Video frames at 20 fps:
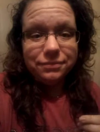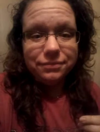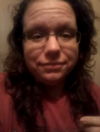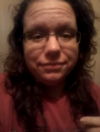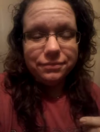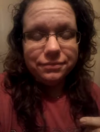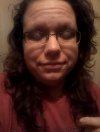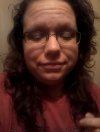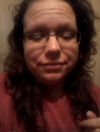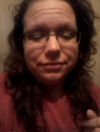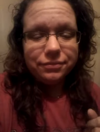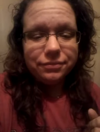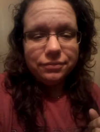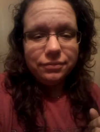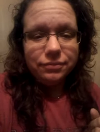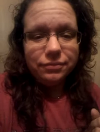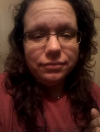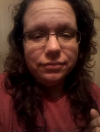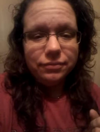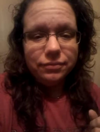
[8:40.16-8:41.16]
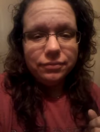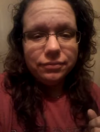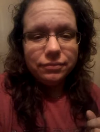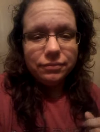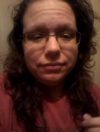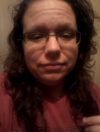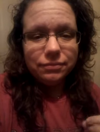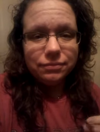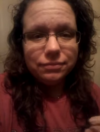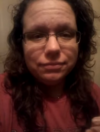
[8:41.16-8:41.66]

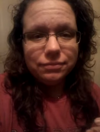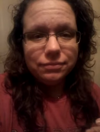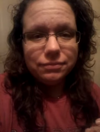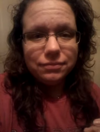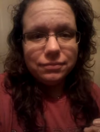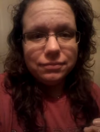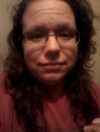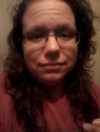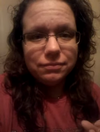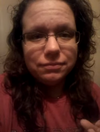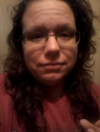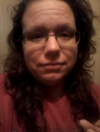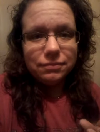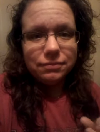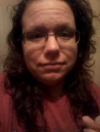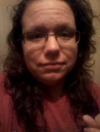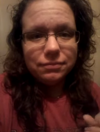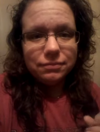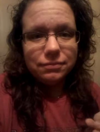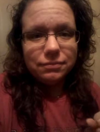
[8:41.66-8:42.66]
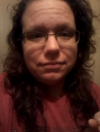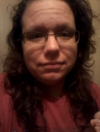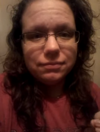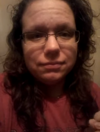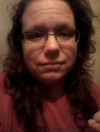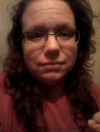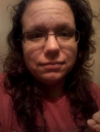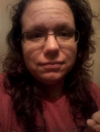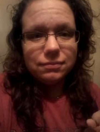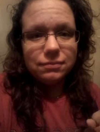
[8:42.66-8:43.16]

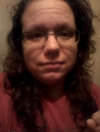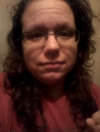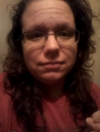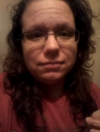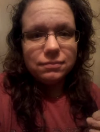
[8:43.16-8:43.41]
(no one is talking)